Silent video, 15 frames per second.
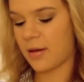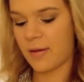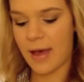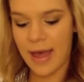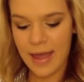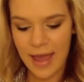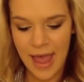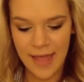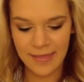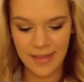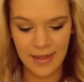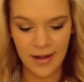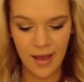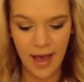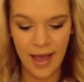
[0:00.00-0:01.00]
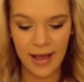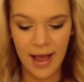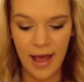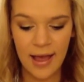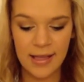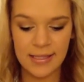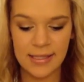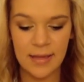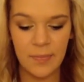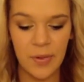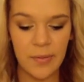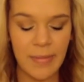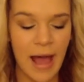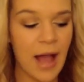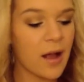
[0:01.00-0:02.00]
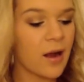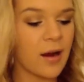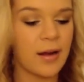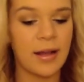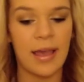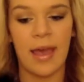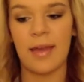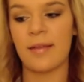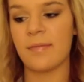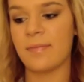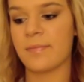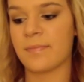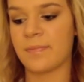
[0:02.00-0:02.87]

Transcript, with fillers: Okay, and then I got a simple black cardigan.